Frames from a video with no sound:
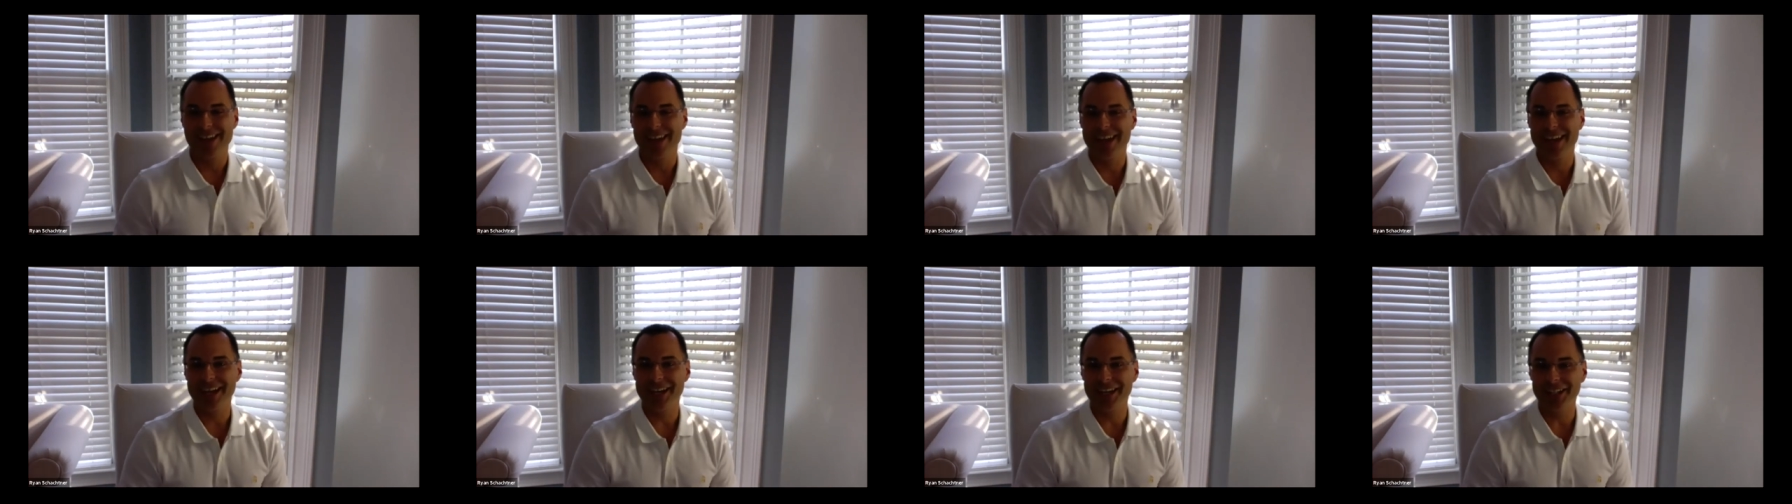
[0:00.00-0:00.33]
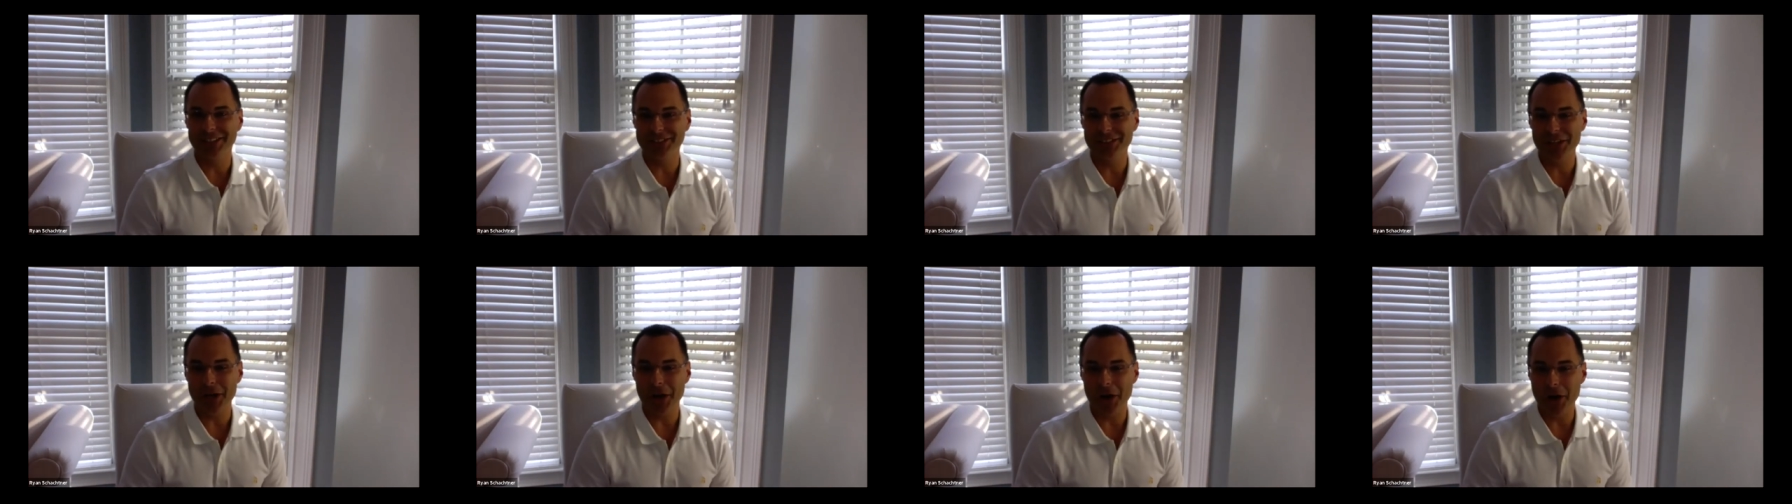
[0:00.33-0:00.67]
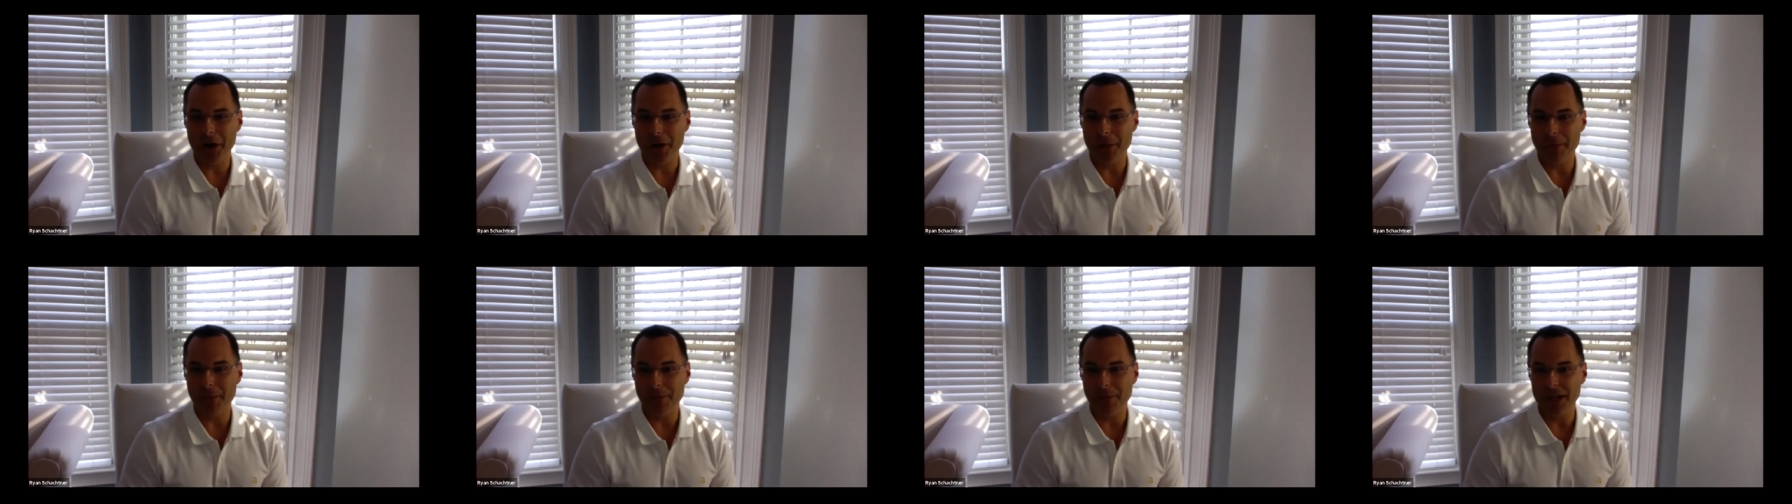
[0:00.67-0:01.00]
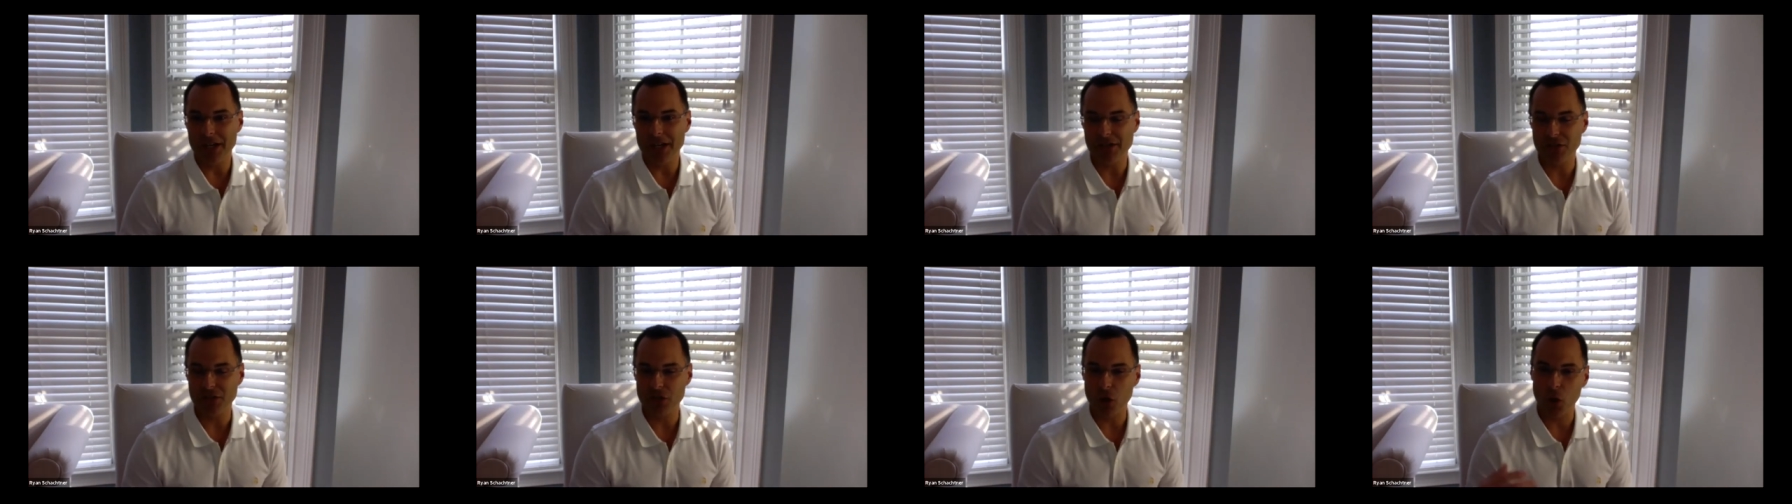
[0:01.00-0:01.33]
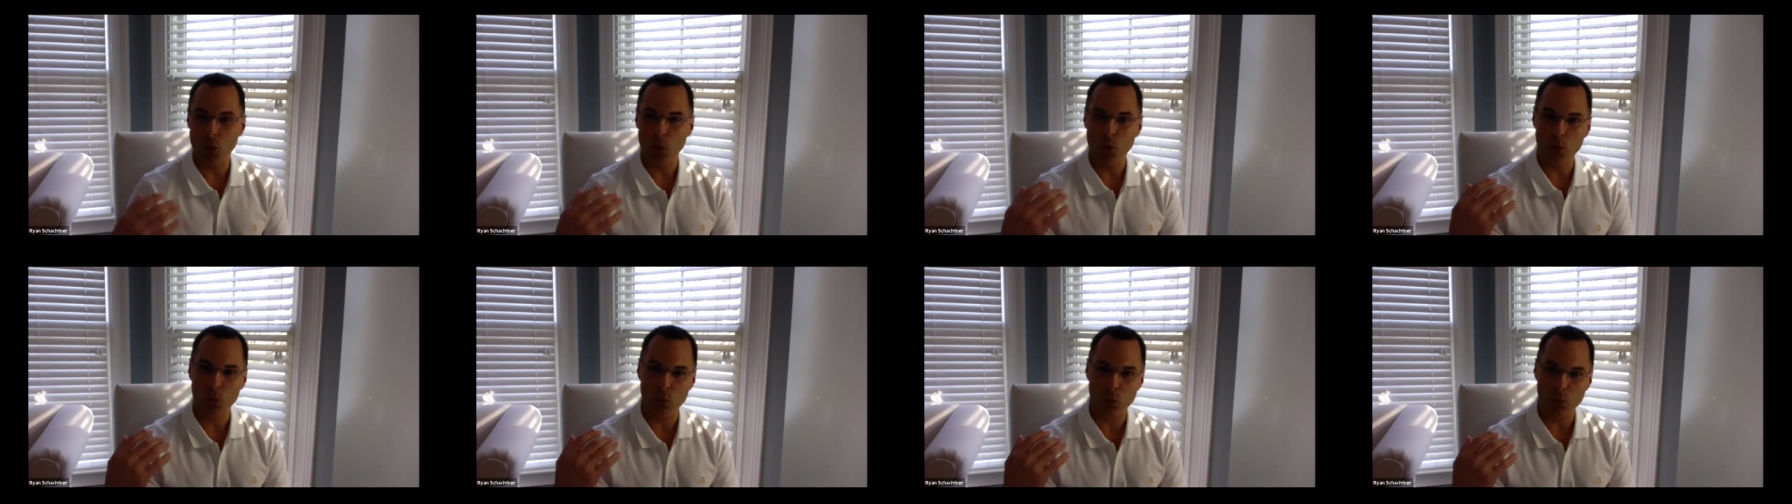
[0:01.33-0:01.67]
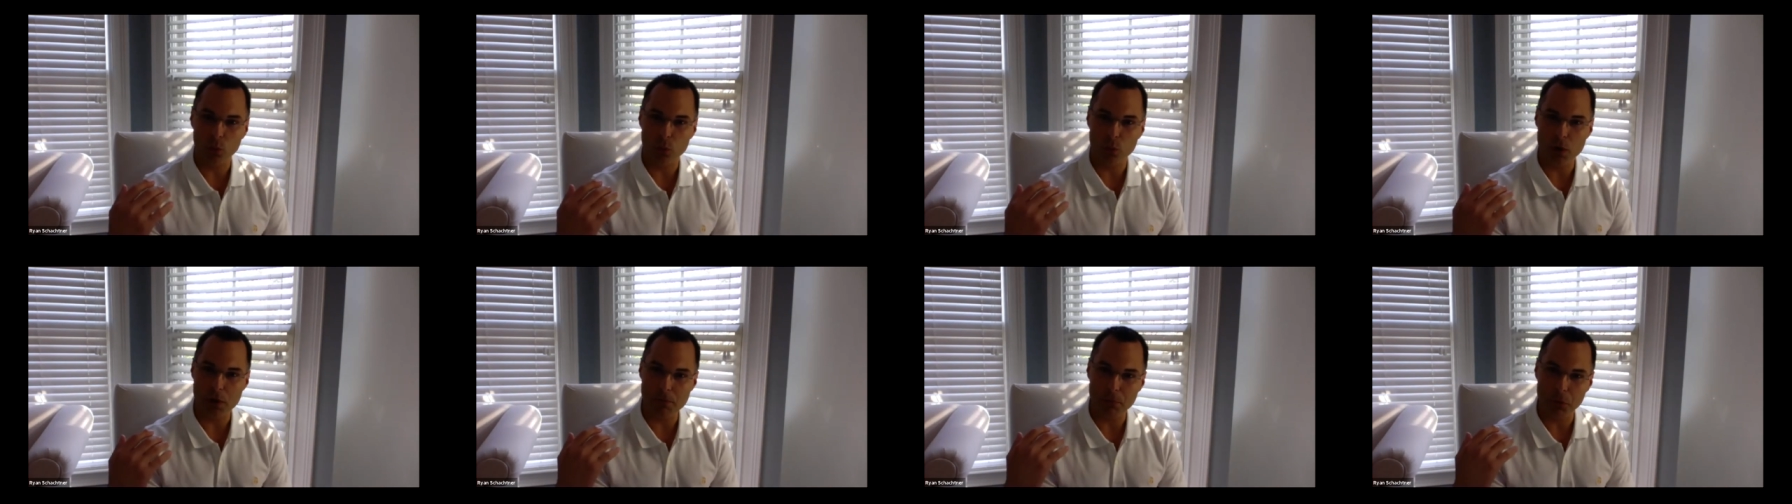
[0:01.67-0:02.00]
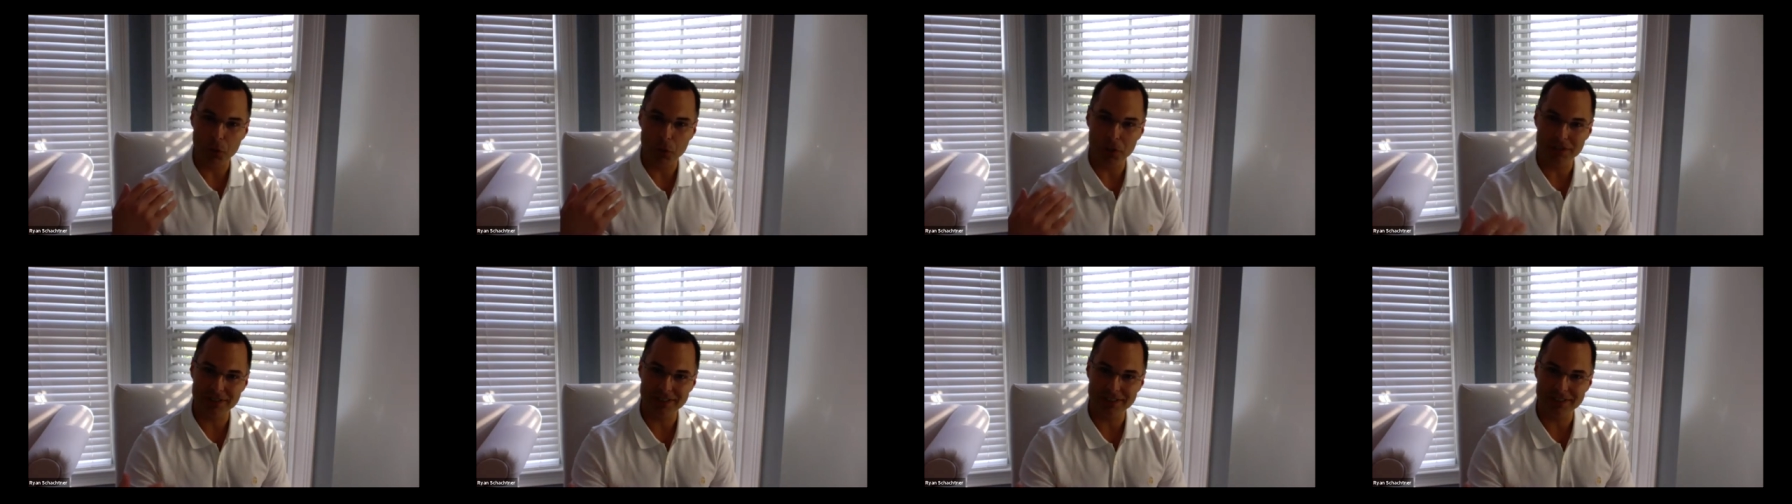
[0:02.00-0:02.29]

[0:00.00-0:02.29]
And so we put